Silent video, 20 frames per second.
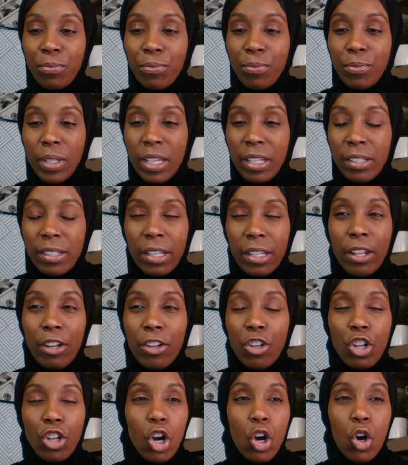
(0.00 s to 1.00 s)
they didn't
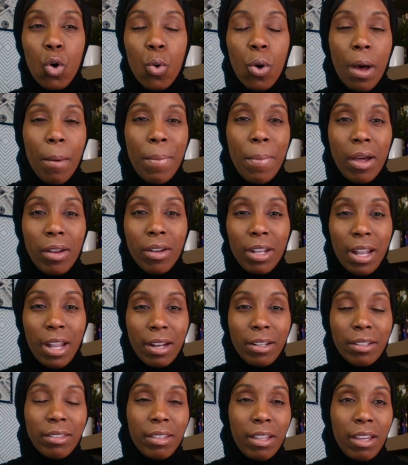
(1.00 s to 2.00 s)
know about a
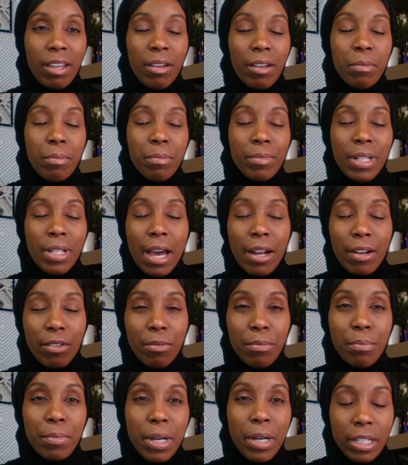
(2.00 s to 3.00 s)
lot
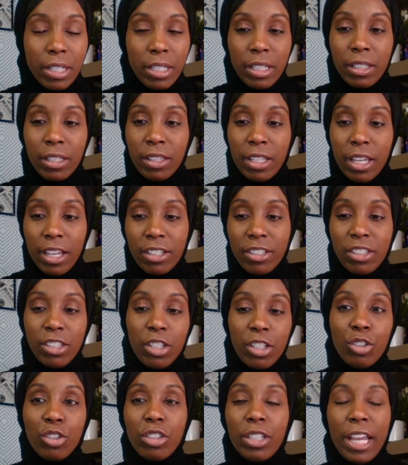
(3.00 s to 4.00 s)
of money things
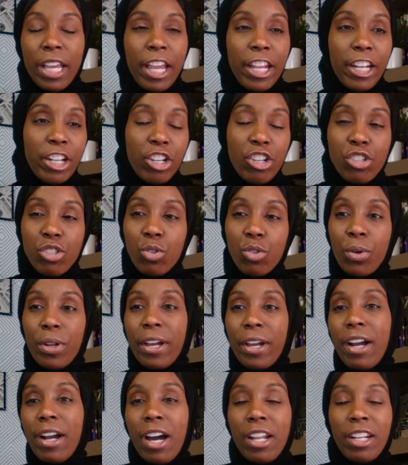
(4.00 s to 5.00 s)
till later. So they're
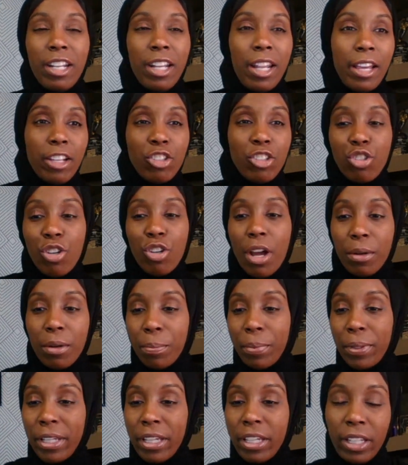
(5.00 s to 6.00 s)
kind of like trying to
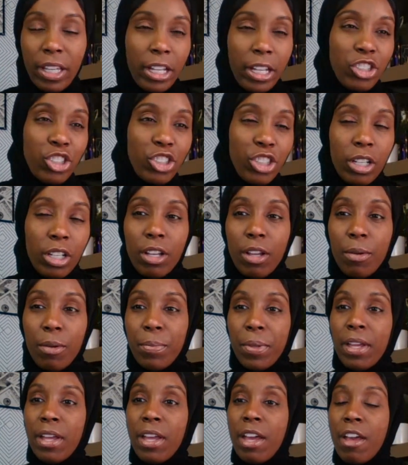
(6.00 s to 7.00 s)
play catch up
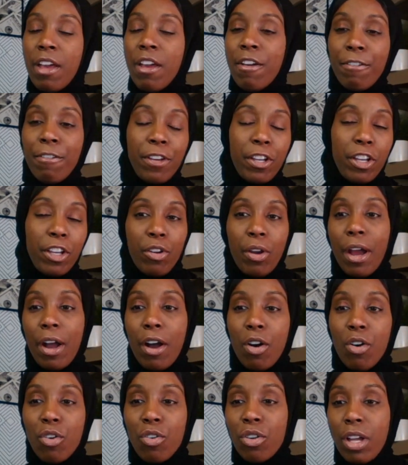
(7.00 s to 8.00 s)
and figure
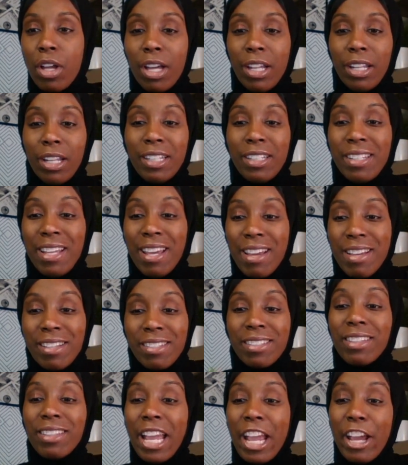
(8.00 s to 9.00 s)
out things
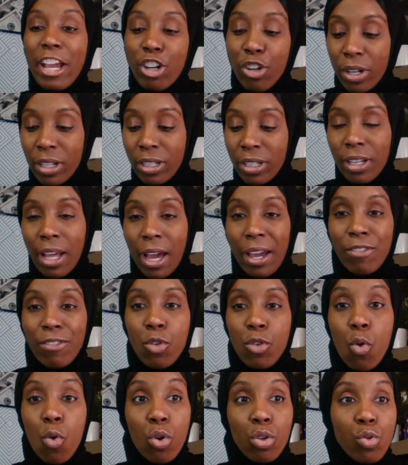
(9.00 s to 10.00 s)
later in life,
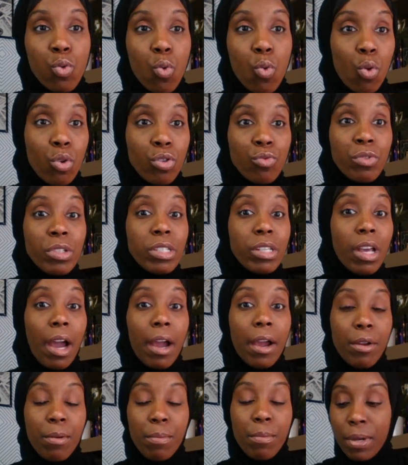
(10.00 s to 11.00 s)
going towards
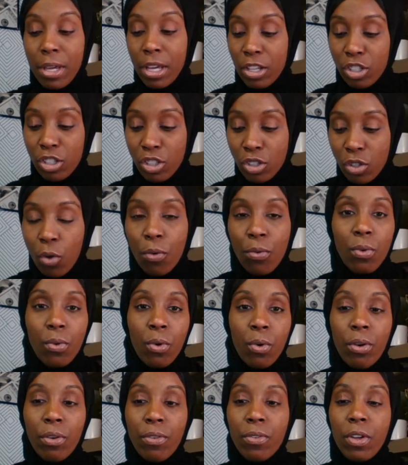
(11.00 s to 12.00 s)
retirement and so
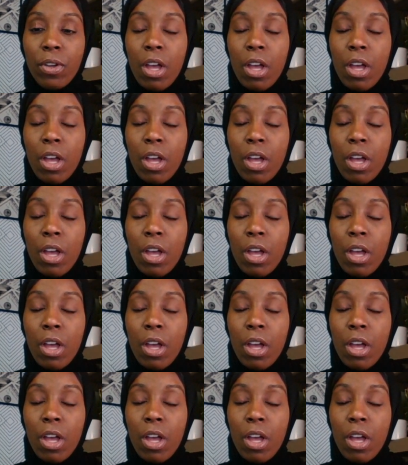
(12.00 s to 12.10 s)
forth.